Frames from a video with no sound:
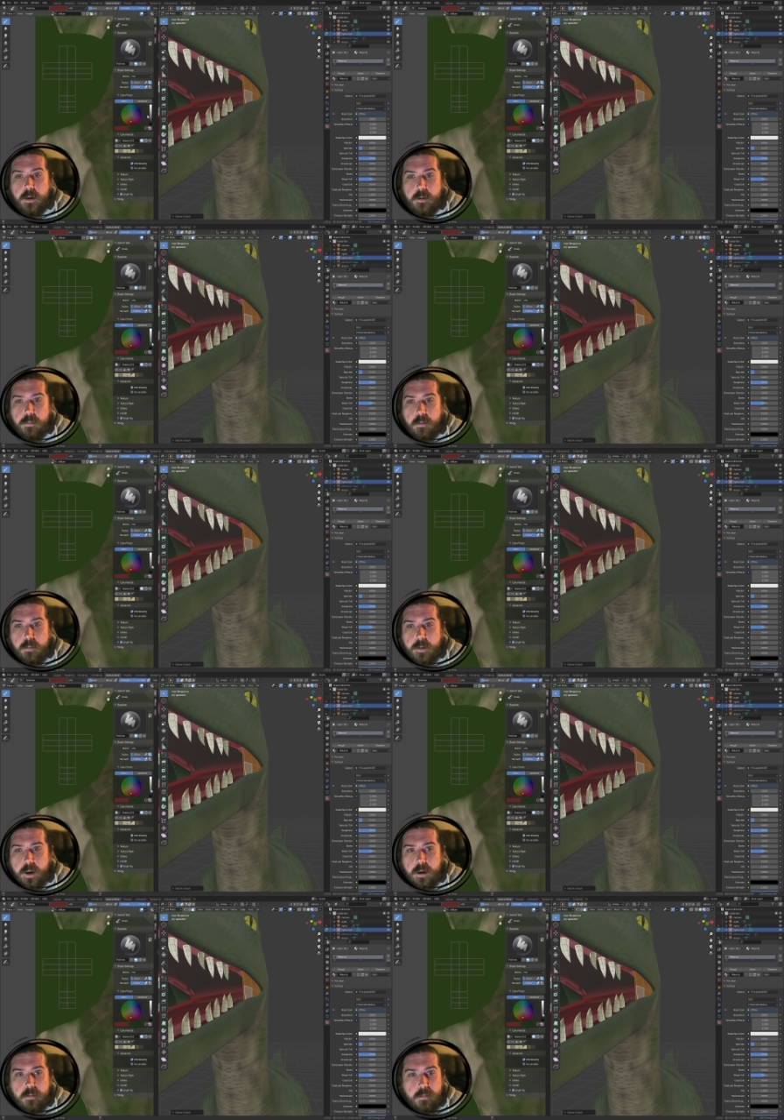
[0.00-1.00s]

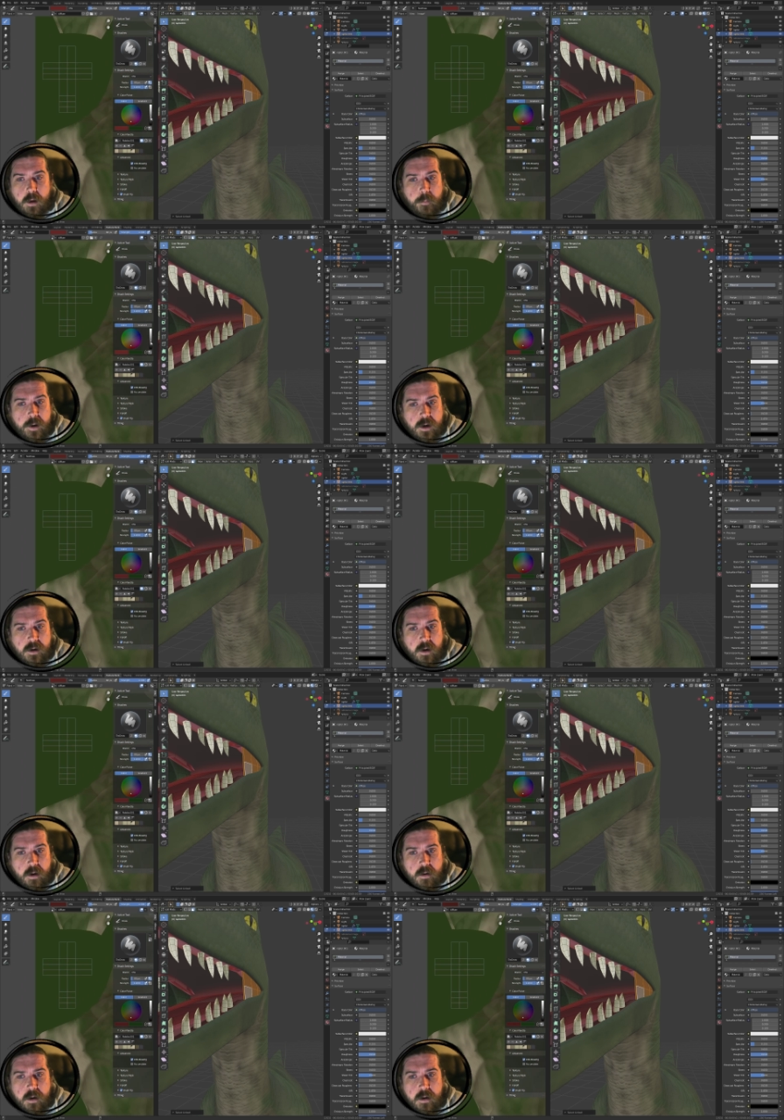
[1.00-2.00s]
Probably a bit
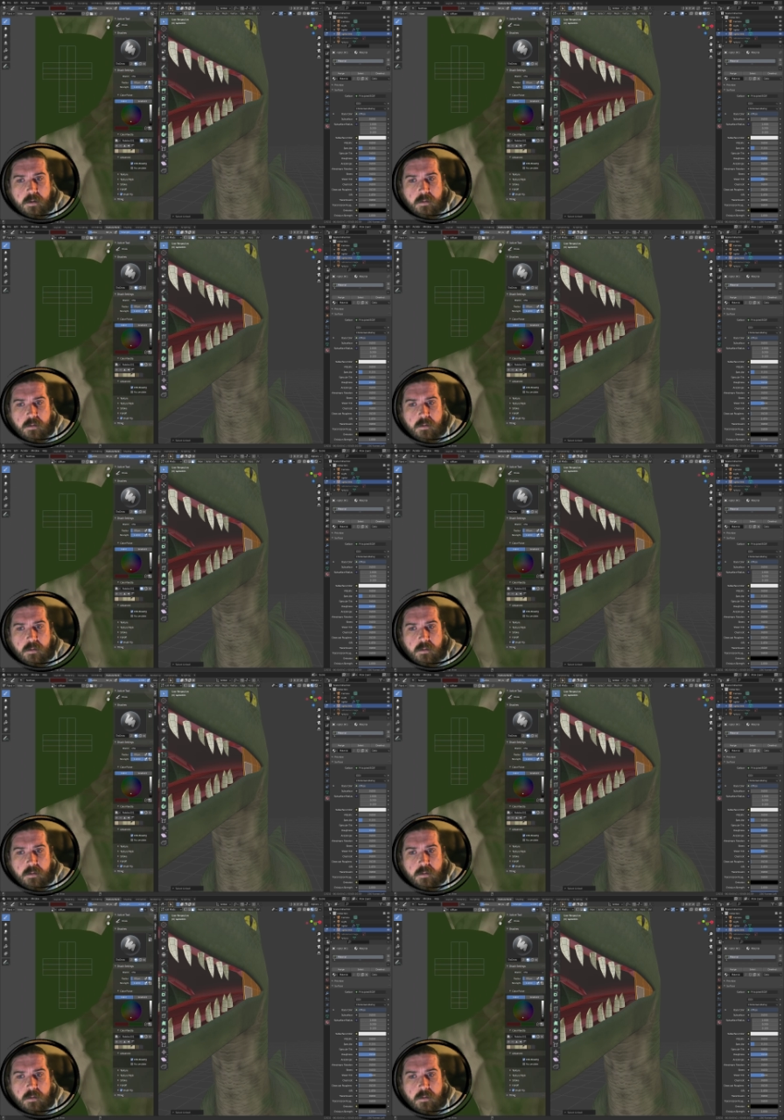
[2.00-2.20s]
darker.